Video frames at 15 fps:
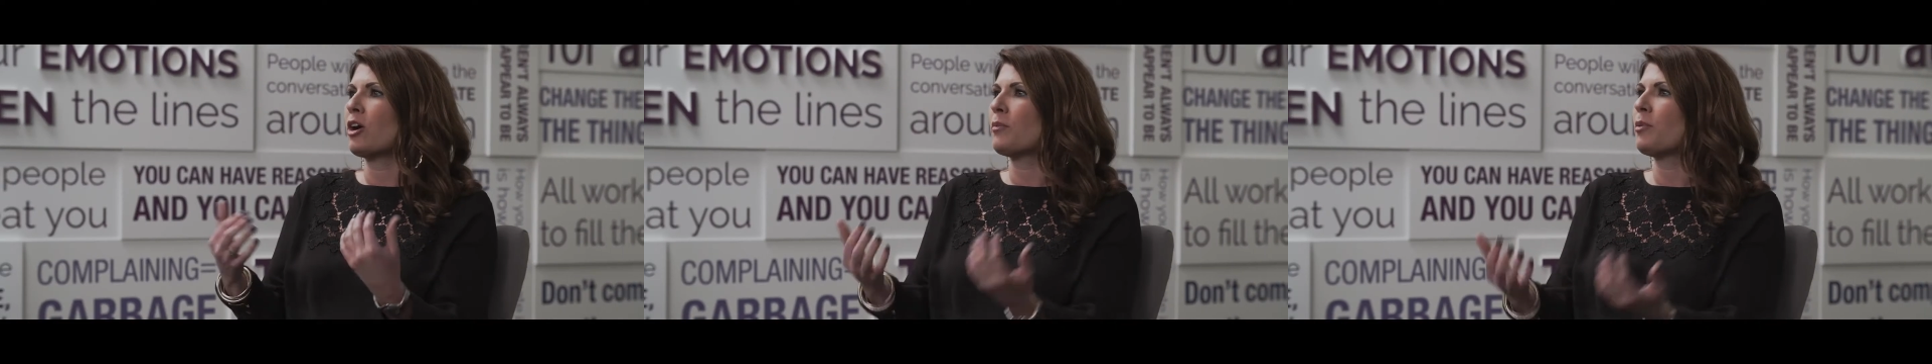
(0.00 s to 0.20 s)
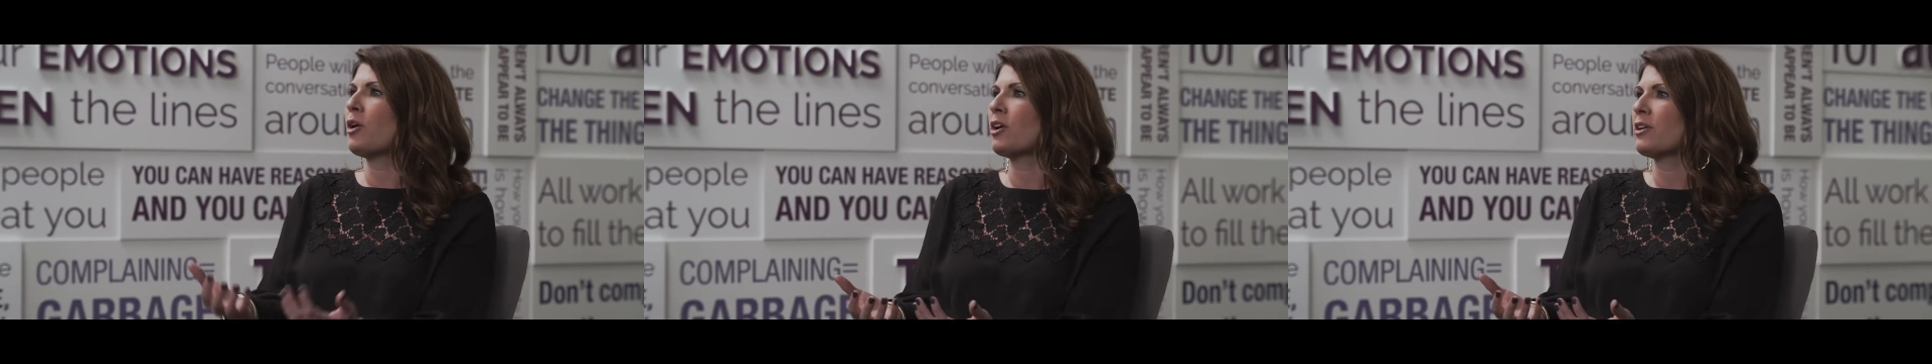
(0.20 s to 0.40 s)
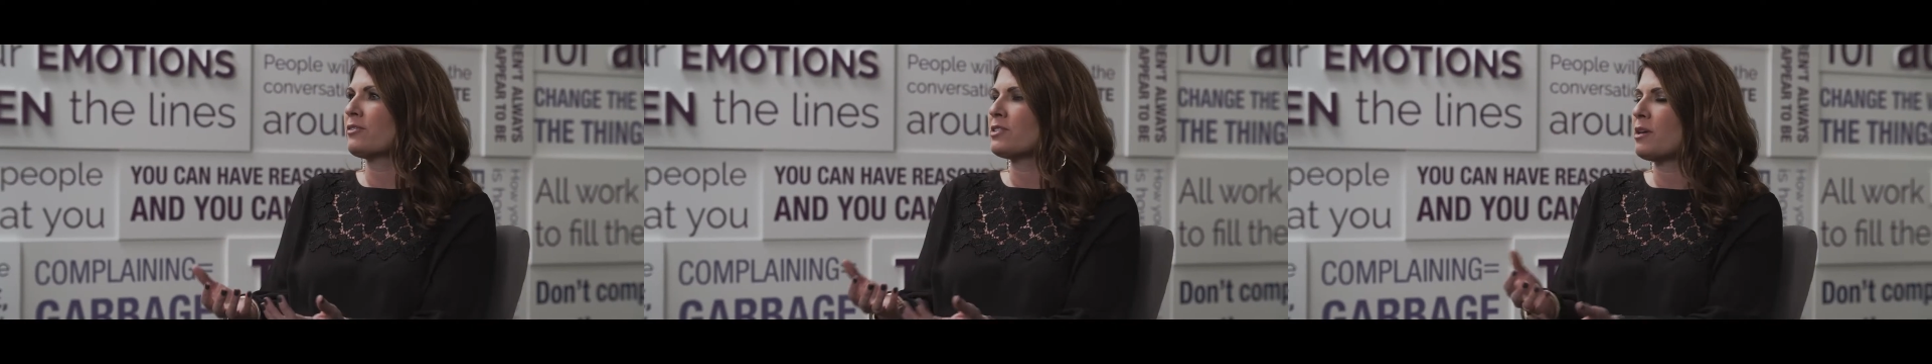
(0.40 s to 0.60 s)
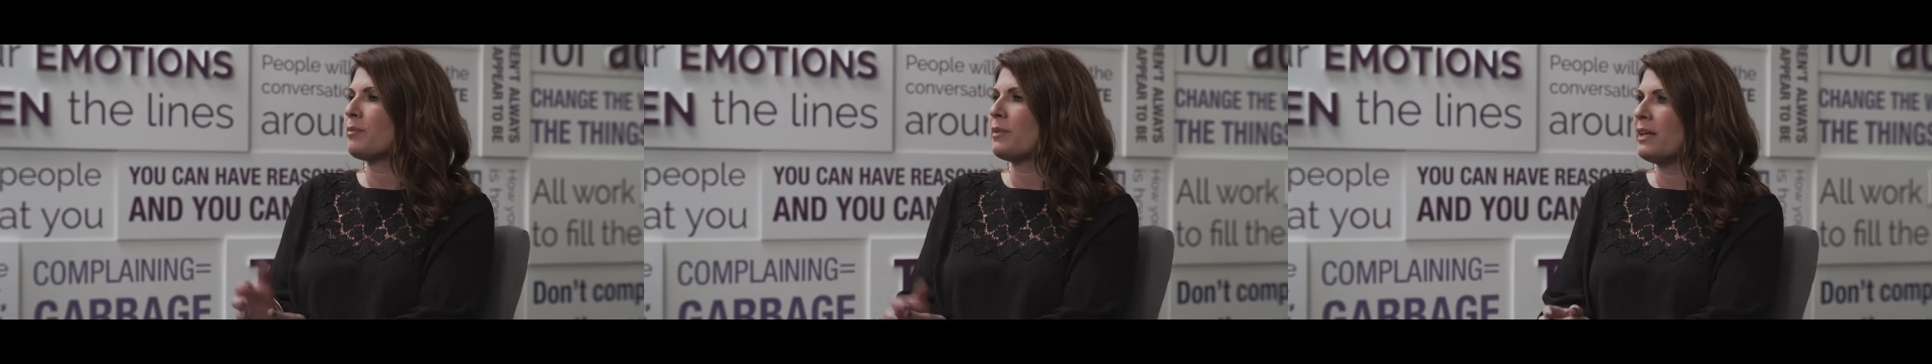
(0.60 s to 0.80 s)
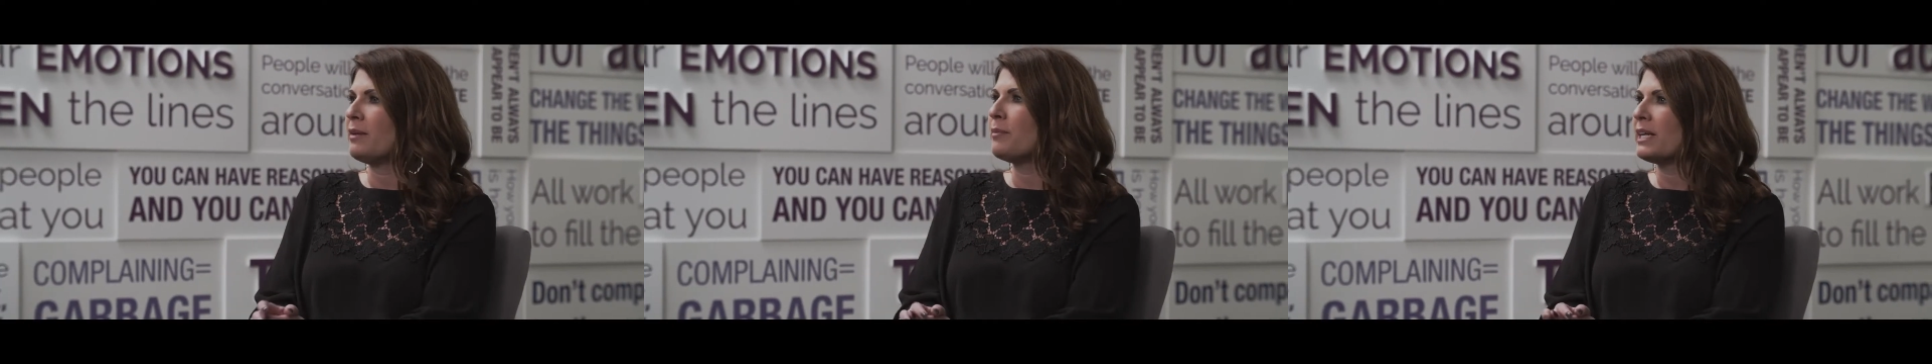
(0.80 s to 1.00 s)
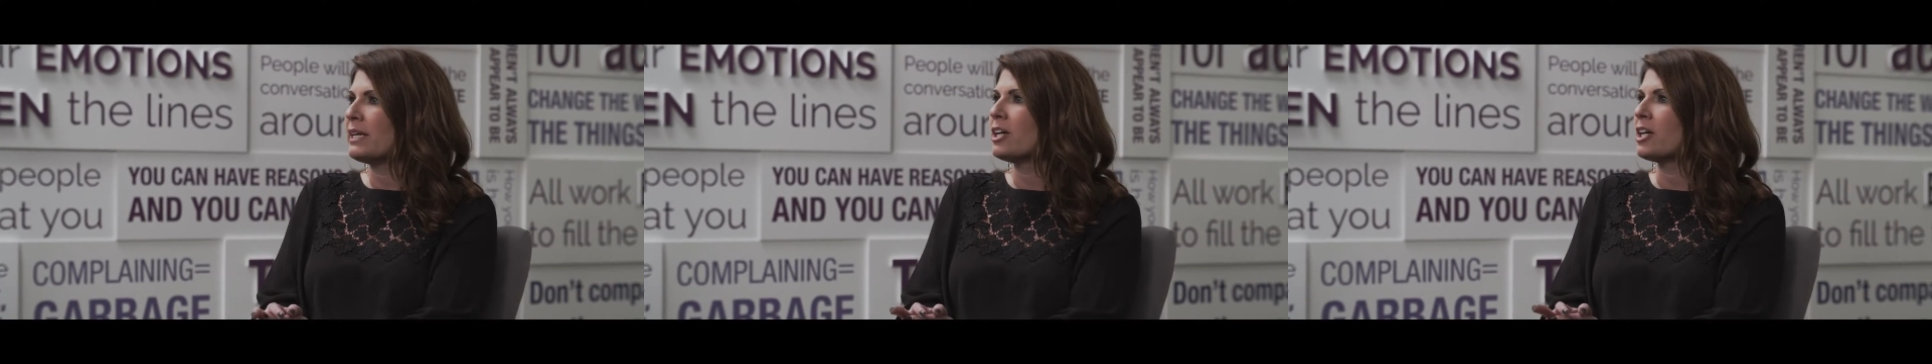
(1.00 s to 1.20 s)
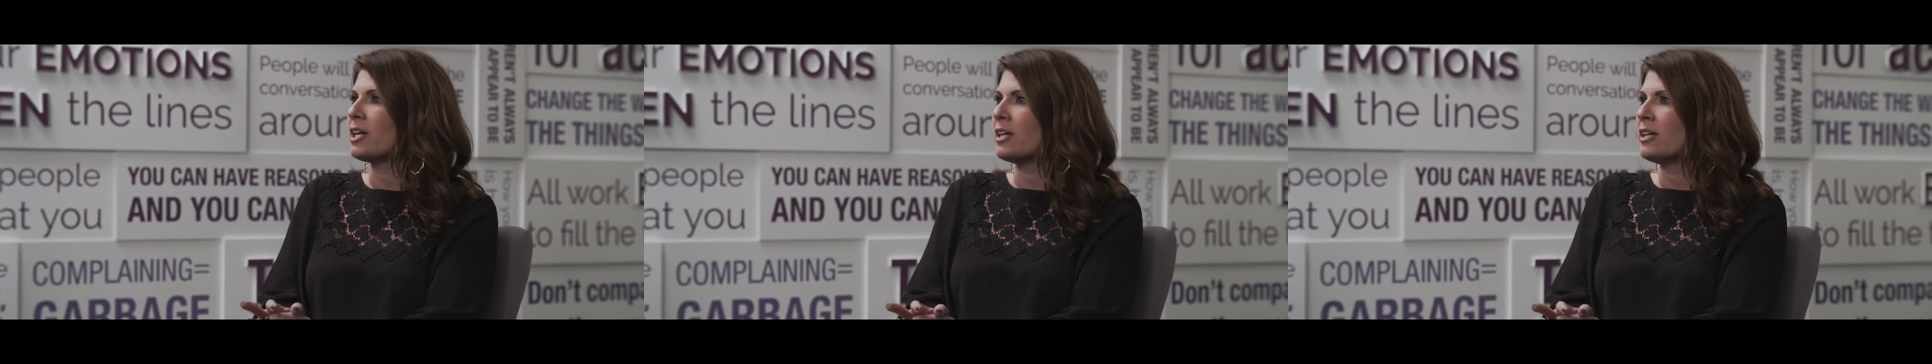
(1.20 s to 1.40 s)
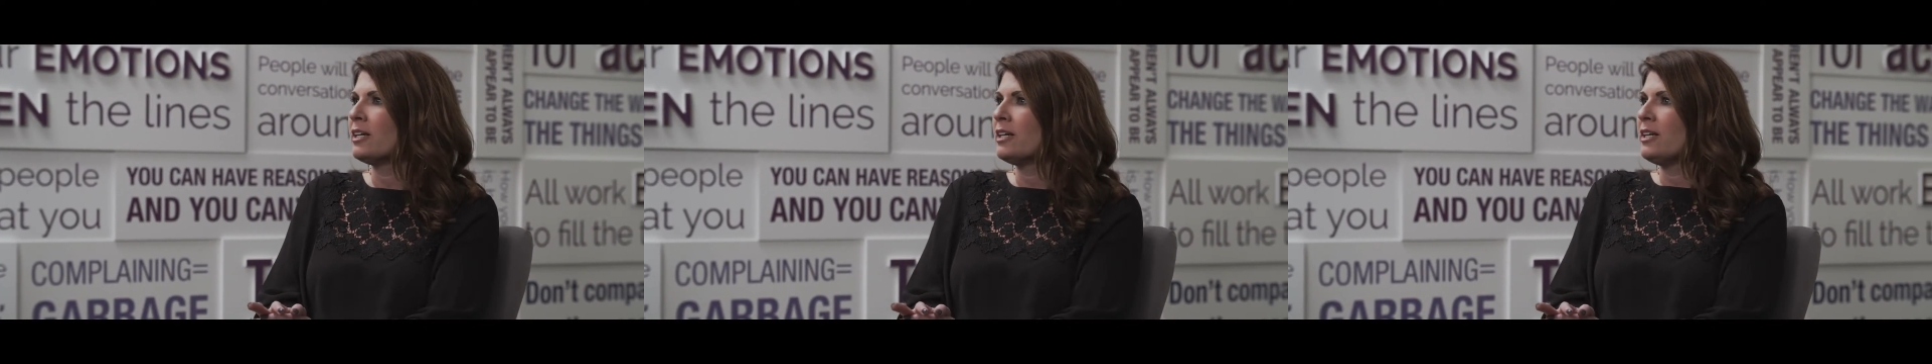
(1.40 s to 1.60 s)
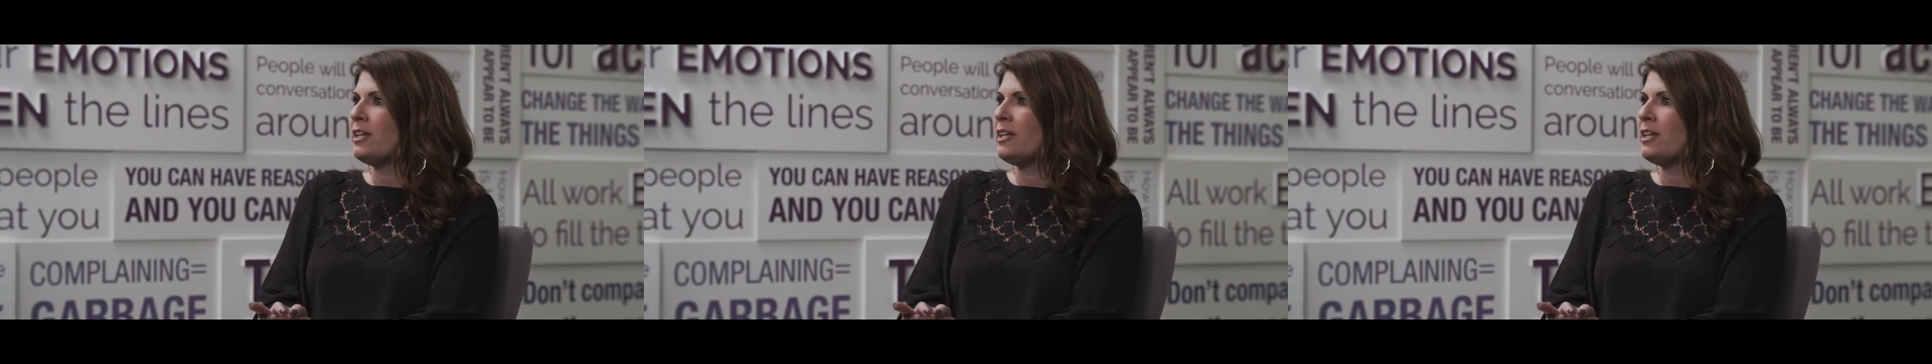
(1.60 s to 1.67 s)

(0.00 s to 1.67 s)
are a part of something bigger,